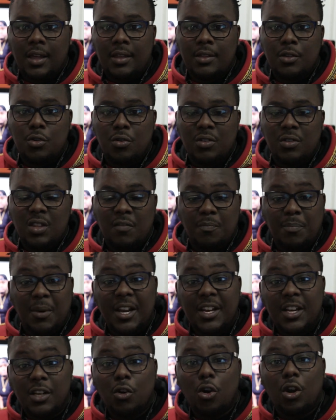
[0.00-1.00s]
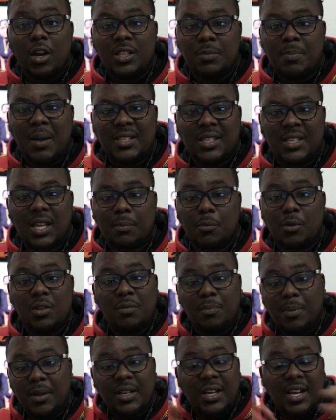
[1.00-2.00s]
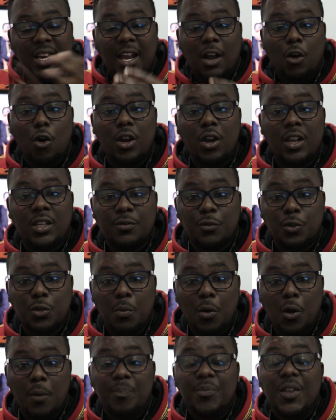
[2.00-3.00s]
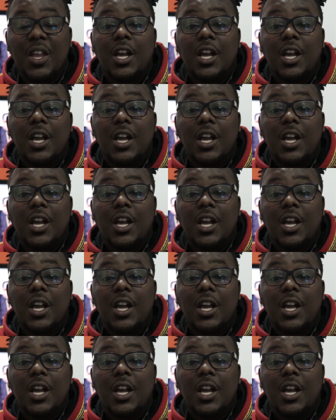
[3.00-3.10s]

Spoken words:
you know, they played in college basketball, they played college football.